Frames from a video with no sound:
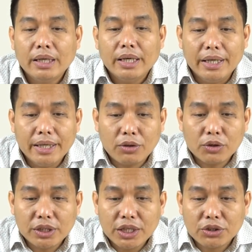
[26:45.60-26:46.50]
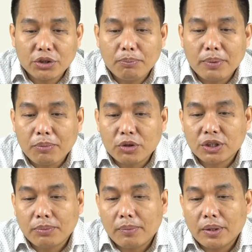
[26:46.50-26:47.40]
In the Constitution of People's
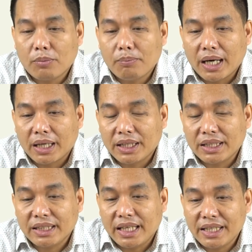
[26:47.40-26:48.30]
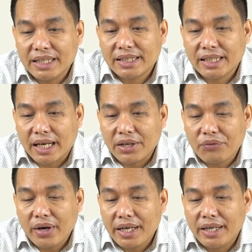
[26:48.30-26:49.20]
Republic of Bangladesh, it is
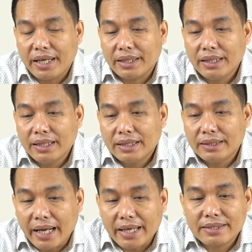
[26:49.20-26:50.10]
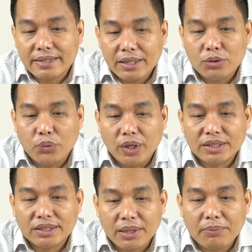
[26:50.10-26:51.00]
clarified that the state will
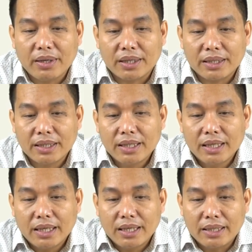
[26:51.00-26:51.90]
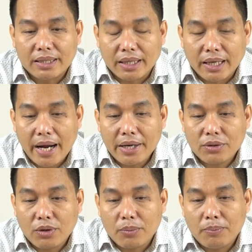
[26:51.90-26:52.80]
safeguard the right
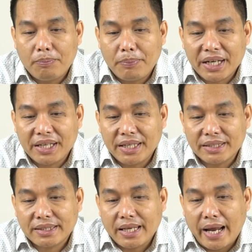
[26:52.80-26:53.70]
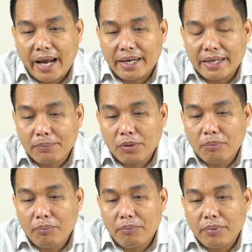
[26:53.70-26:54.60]
of practice and
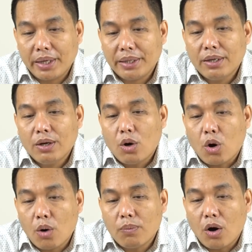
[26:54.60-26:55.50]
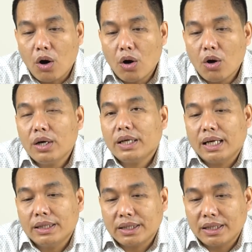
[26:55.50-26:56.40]
development of all
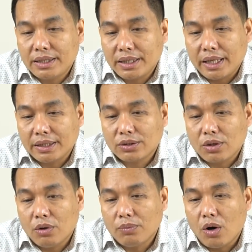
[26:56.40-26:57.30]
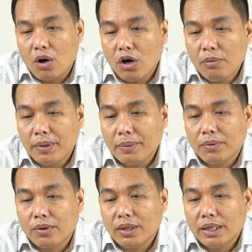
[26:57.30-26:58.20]
cultural trends of all
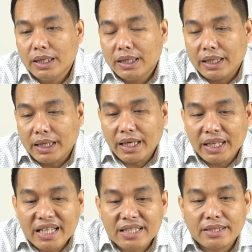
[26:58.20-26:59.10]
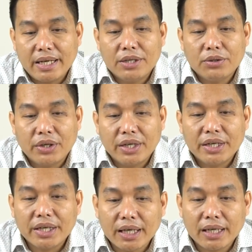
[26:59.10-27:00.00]
people in its territory
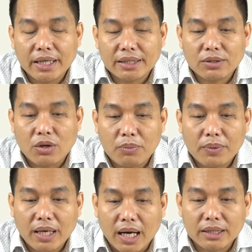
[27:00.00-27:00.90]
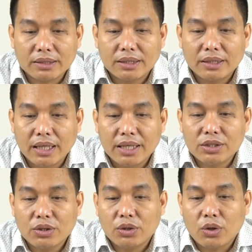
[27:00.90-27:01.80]
regardless of caste,
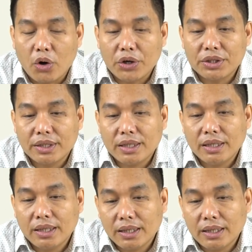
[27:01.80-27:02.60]
religion, origin,